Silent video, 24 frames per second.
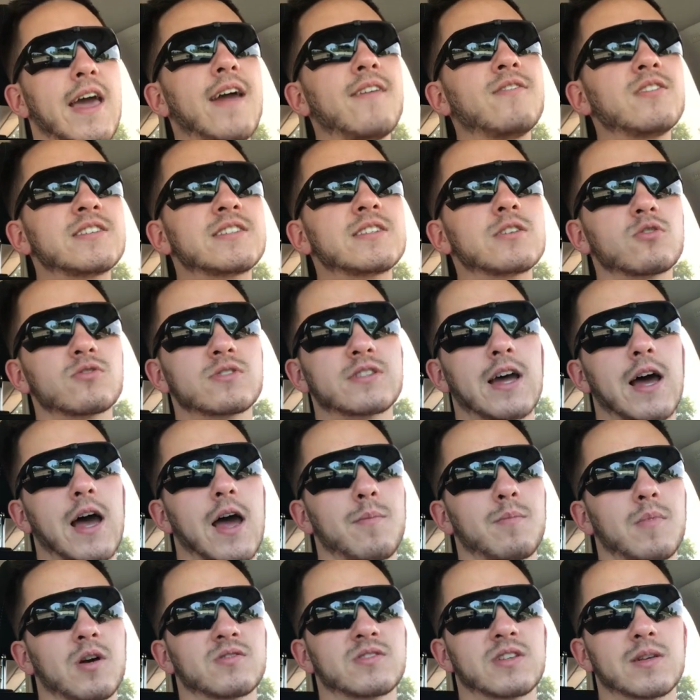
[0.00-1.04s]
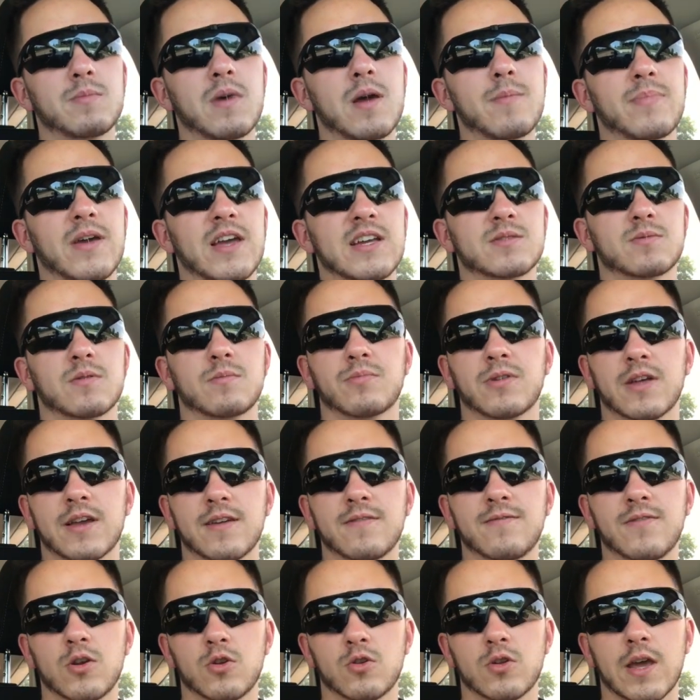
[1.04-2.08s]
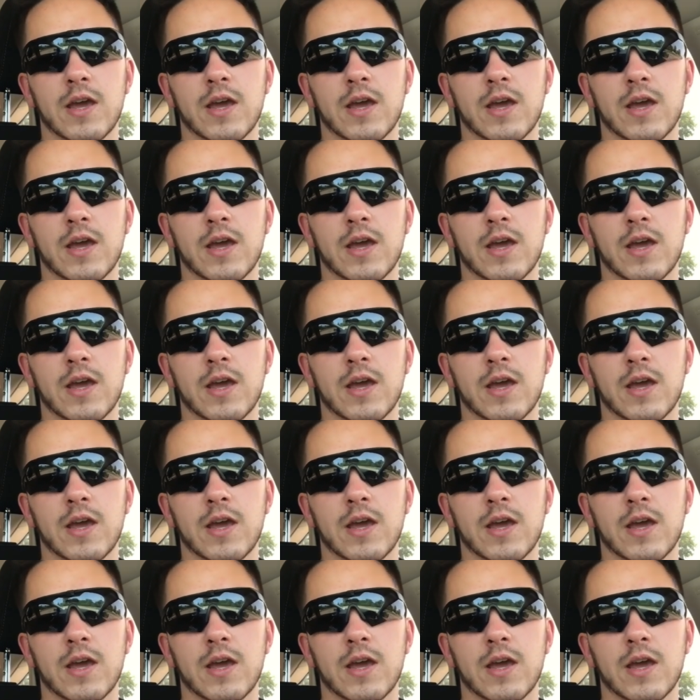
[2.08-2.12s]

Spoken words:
every single time I was in my basement playing video